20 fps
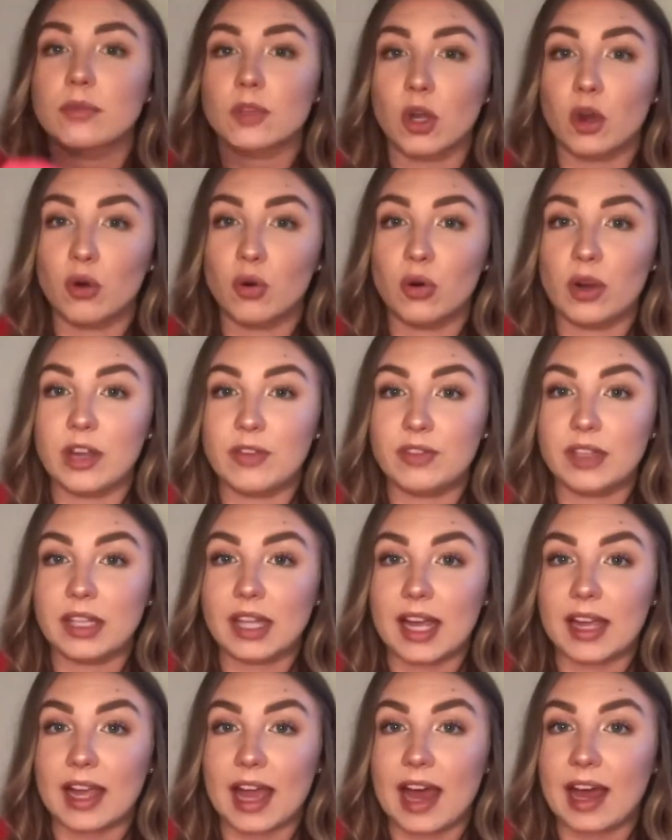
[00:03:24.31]
Or if you
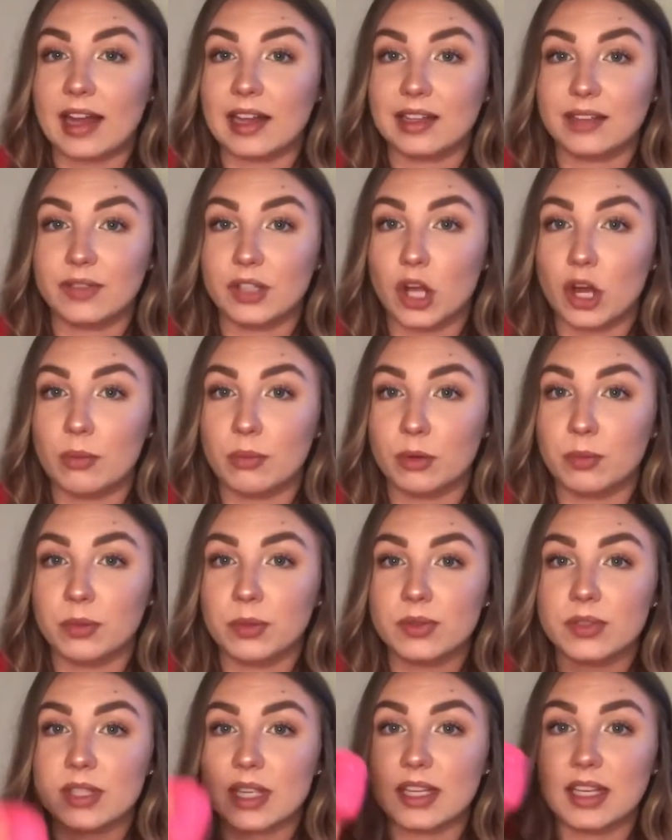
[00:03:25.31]
like a hell of a lot of
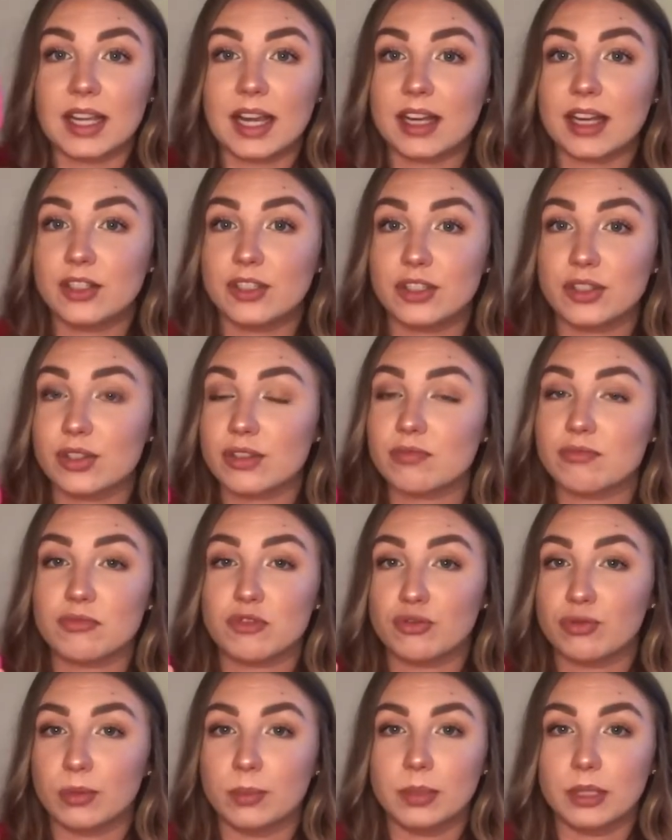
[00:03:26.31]
bubbles then you can just
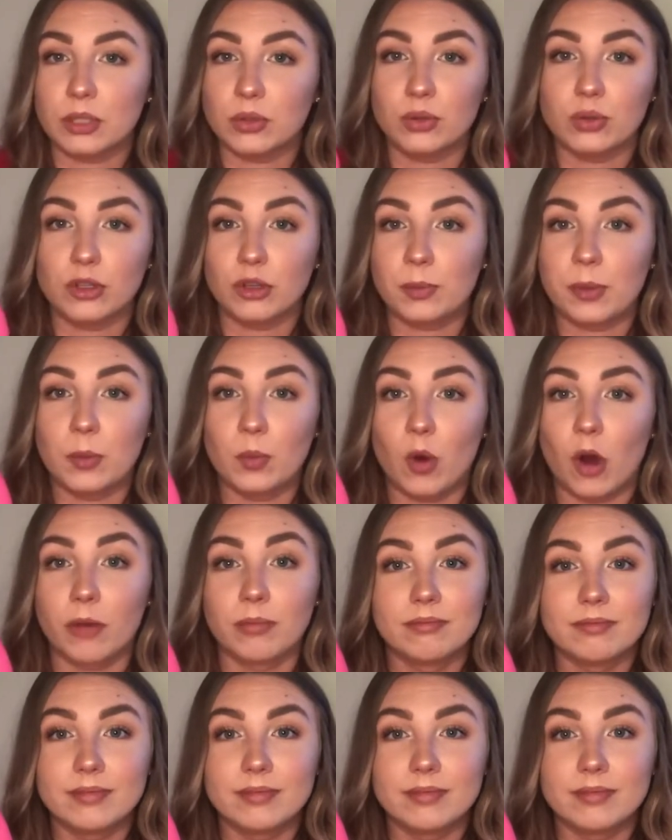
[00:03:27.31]
crumble it all up in one.